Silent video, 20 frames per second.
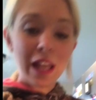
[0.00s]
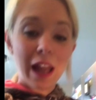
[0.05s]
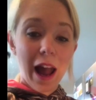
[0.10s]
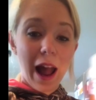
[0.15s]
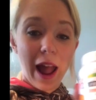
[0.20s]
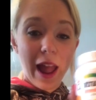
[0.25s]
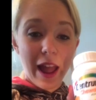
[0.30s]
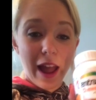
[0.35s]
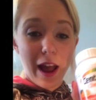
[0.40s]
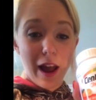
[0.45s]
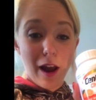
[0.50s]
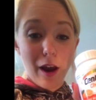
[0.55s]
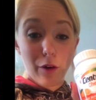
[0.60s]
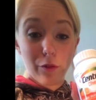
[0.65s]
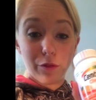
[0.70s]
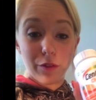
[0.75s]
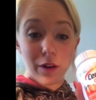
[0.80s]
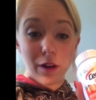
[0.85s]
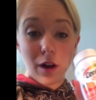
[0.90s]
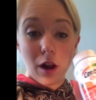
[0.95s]
I
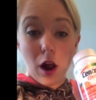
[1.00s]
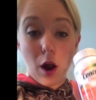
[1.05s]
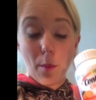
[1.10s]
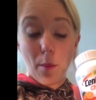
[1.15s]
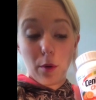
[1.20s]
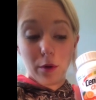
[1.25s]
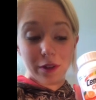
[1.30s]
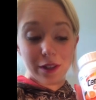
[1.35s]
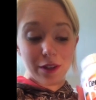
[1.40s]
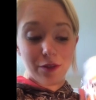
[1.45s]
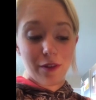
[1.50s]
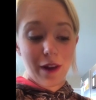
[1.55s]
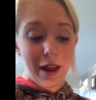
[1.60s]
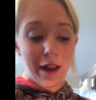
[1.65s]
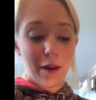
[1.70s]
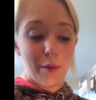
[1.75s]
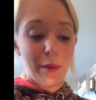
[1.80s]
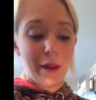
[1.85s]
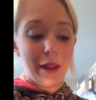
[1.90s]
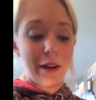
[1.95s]
have a
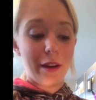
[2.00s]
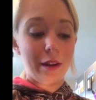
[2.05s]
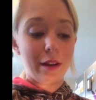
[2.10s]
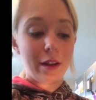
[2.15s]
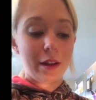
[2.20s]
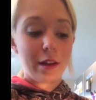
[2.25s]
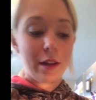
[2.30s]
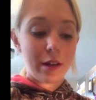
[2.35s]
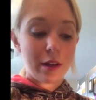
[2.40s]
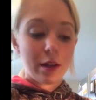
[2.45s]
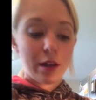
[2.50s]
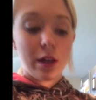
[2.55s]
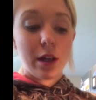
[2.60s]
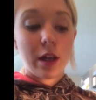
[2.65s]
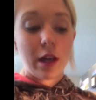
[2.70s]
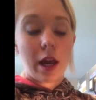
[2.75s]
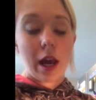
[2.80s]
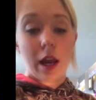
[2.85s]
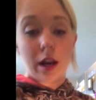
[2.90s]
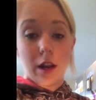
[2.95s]
multivitamin
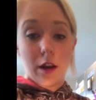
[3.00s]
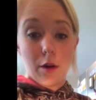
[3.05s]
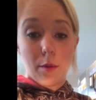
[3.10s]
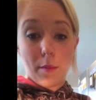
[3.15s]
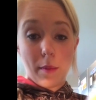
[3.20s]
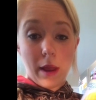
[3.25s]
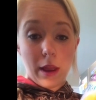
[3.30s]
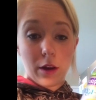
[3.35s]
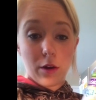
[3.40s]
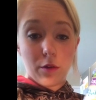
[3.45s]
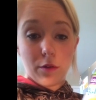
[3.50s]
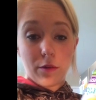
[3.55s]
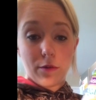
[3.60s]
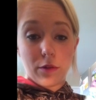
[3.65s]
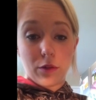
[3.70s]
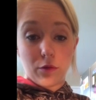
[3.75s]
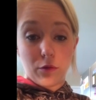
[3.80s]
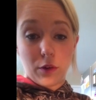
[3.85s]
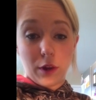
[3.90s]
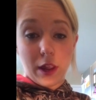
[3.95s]
and an
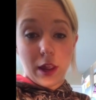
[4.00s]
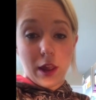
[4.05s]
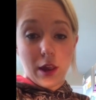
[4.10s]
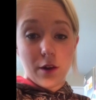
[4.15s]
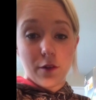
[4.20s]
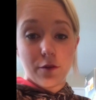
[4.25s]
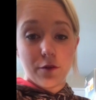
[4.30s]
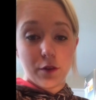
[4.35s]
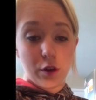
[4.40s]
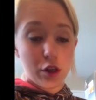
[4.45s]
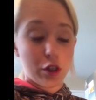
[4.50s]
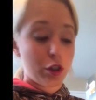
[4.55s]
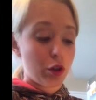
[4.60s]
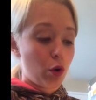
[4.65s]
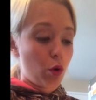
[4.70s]
omega-3 fish